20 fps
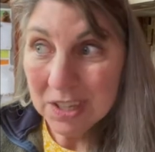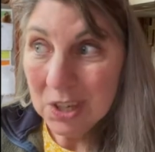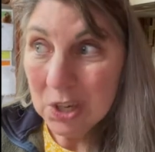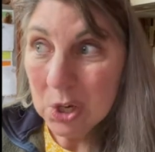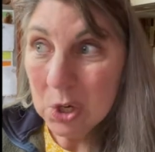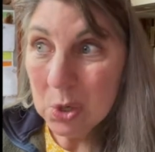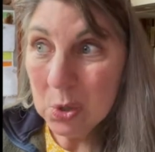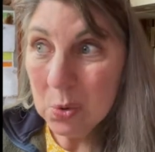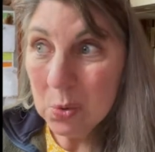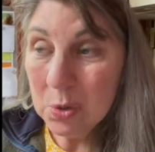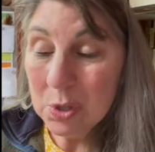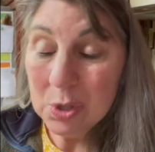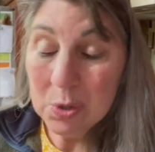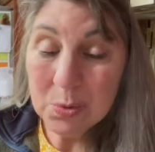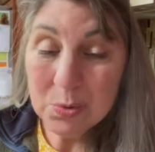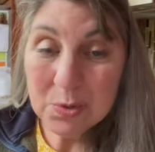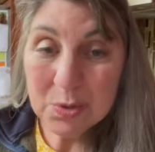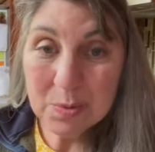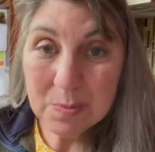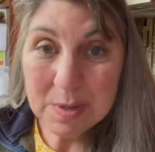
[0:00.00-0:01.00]
who
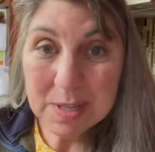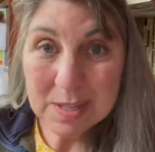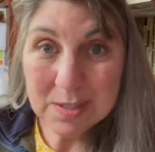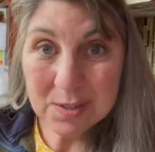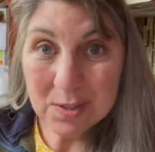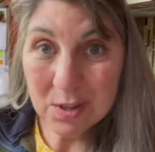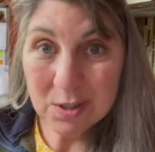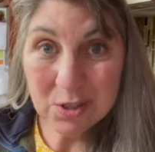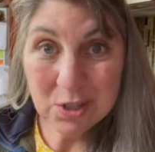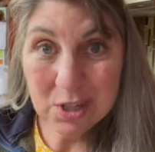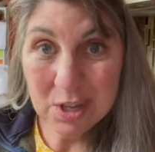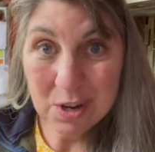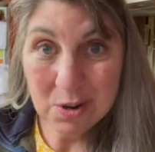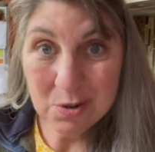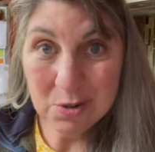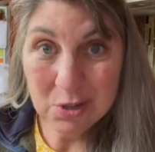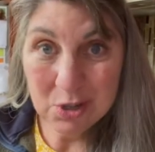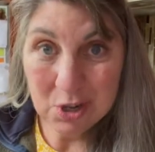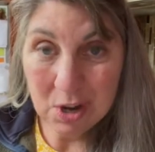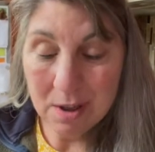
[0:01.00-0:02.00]
used to be a saucier
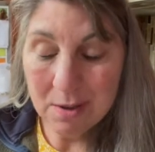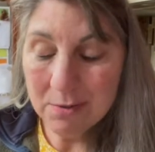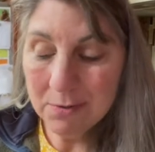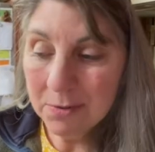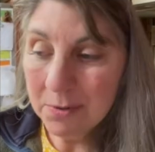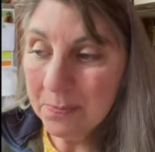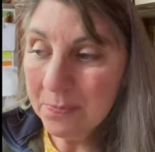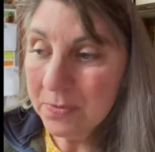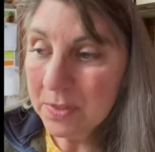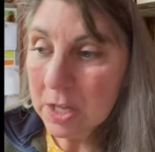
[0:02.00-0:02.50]
chef,